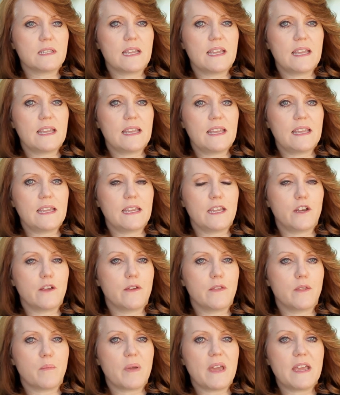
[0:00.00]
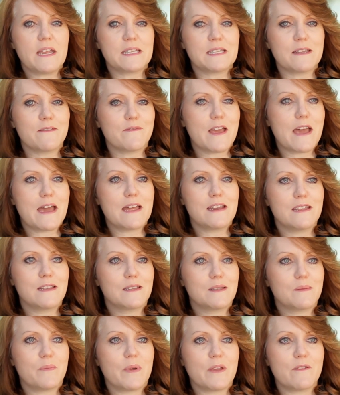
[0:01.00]
Uh, you know, the pace of that
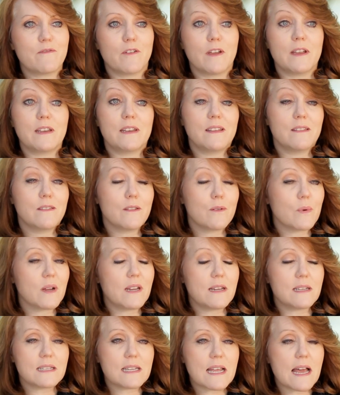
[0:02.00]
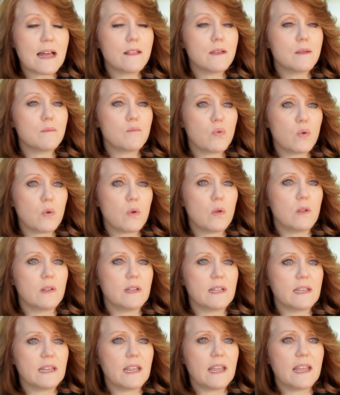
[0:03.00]
is by finding the right talent
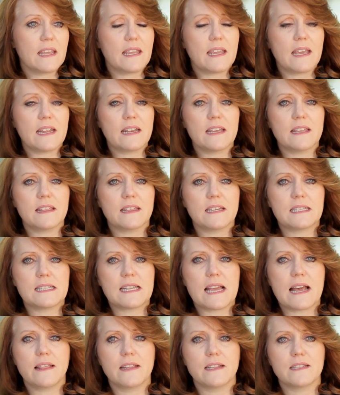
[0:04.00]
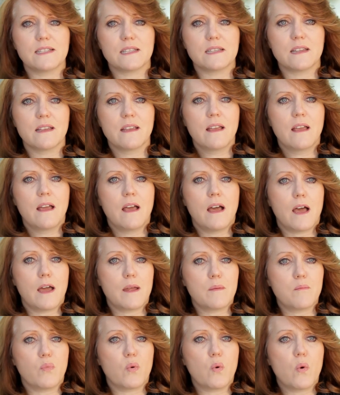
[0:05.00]
pool and, and getting the talent
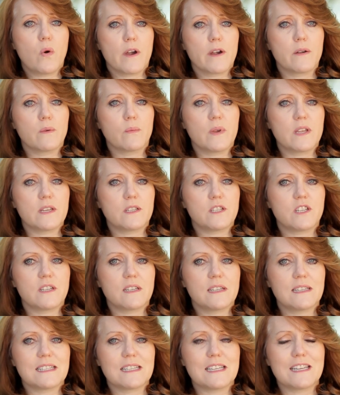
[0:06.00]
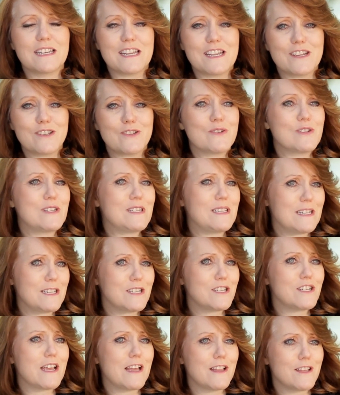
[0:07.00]
on board, which is an
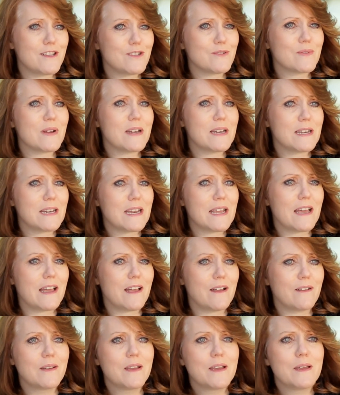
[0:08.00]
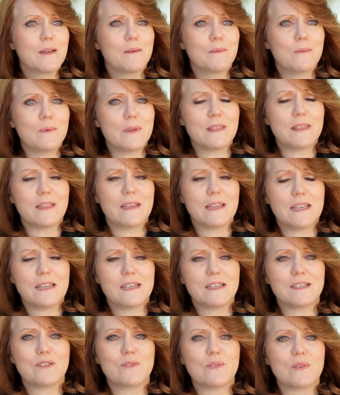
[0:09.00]
interesting challenge right now with the
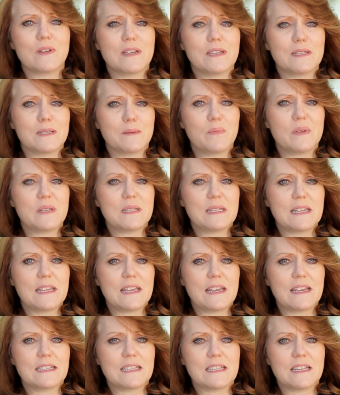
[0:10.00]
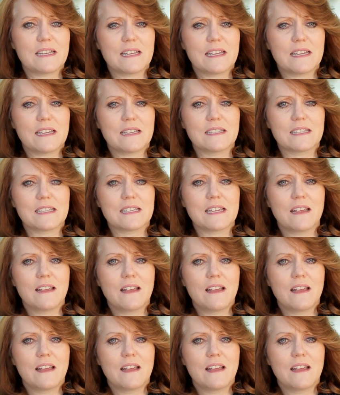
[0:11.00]
industry as busy as it is. Right.